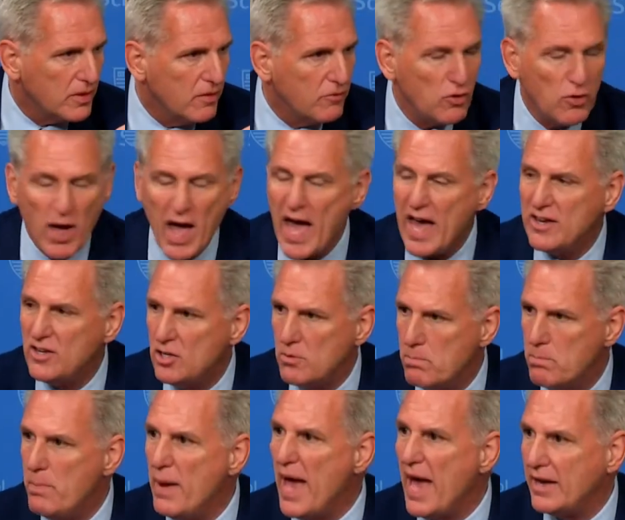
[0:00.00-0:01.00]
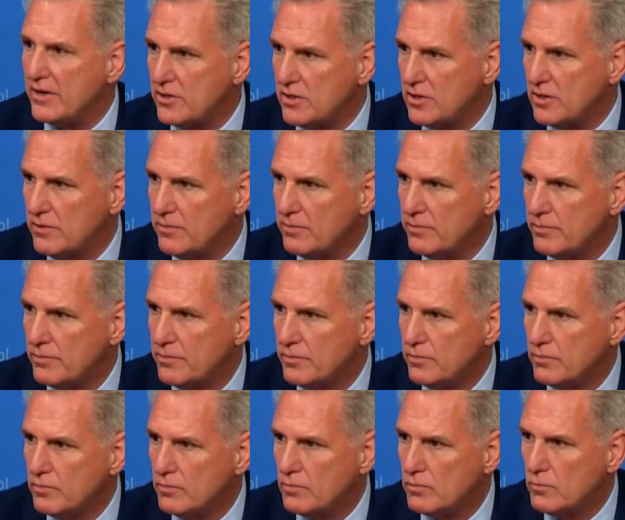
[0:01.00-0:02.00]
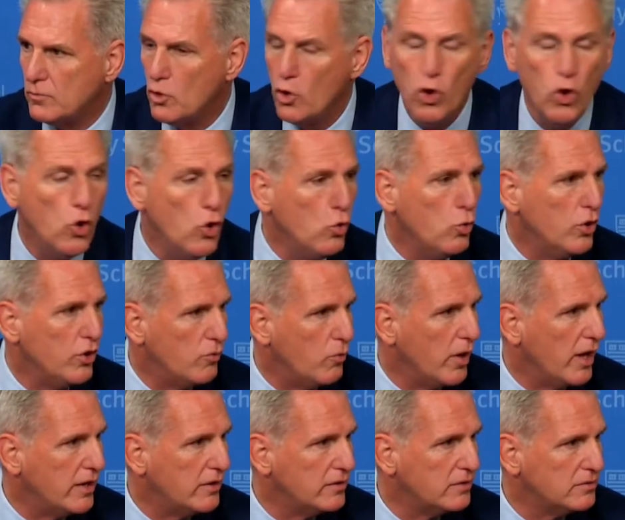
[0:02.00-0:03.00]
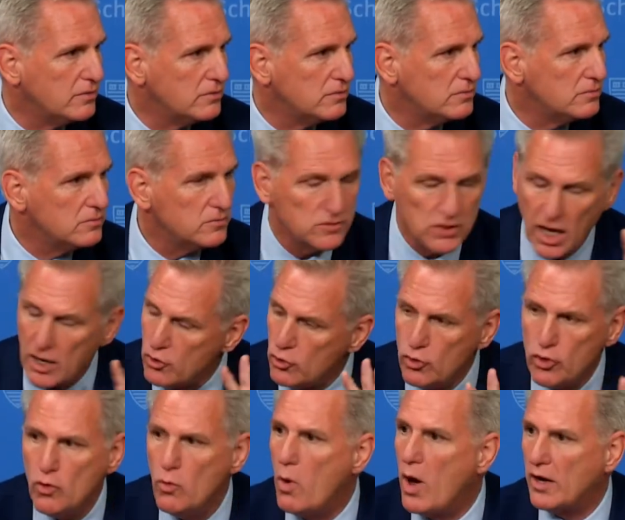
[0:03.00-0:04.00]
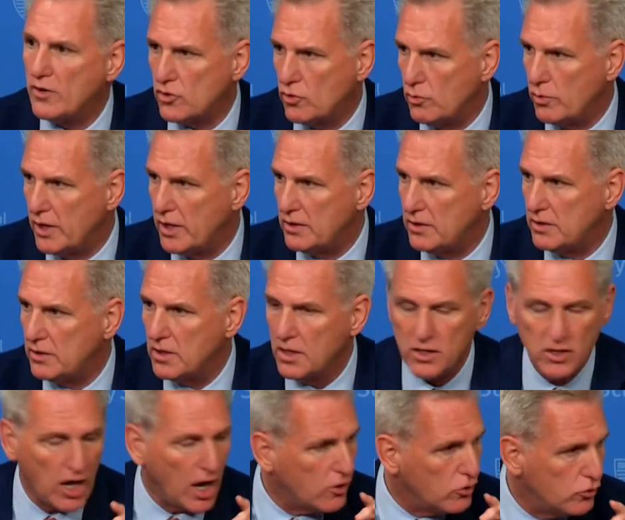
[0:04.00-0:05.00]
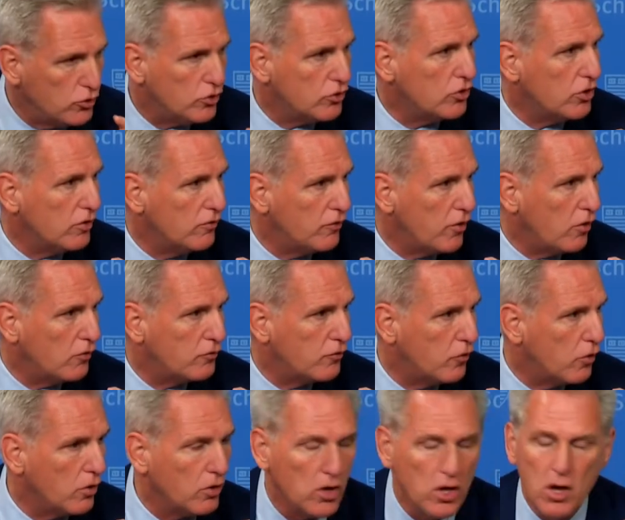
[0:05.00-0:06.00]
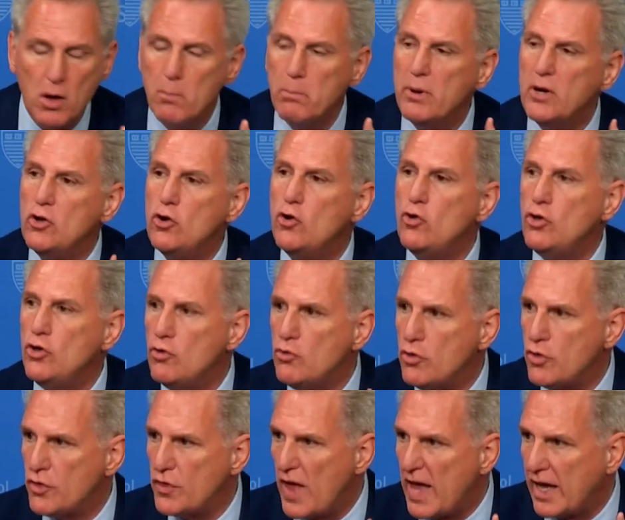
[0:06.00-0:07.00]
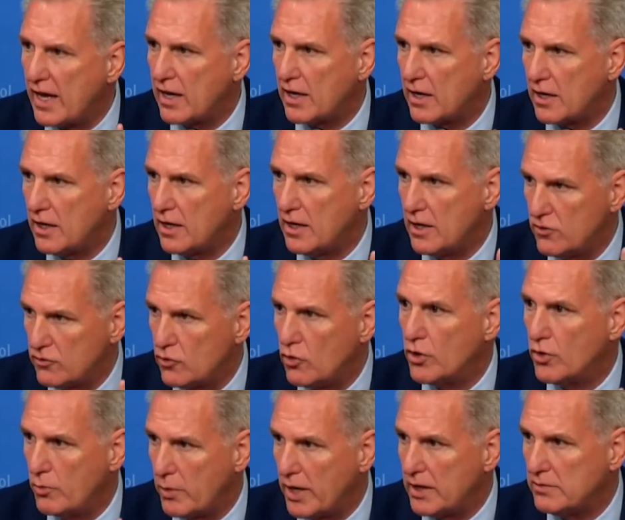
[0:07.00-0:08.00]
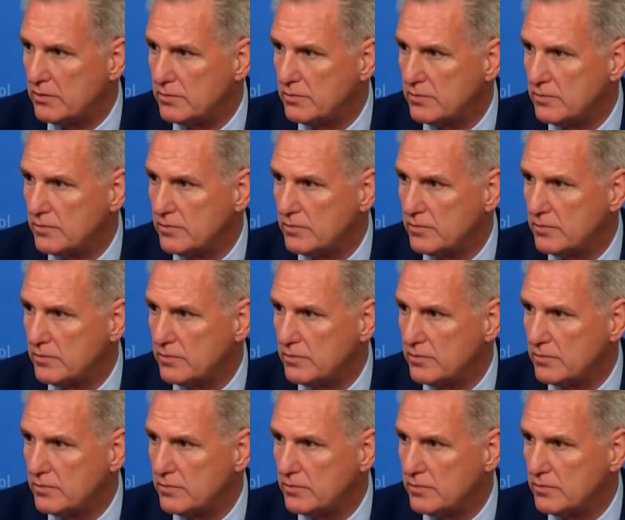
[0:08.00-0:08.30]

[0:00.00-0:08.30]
if you had to bet, who would win? Not who you want to win, not who you're going to vote for, but who you think is going to win.